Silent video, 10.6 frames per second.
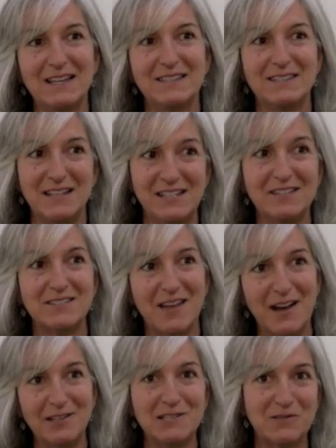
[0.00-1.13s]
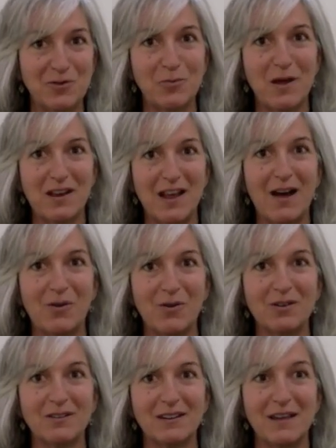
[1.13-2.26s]
sitting in silence for about an
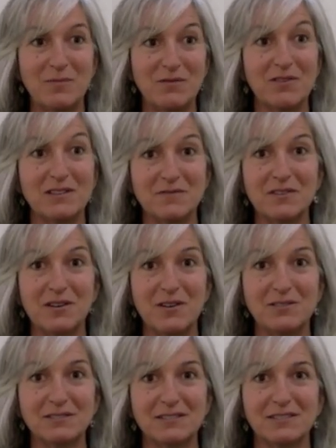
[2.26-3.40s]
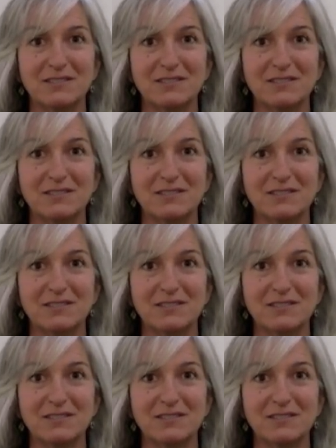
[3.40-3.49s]
hour can be very difficult.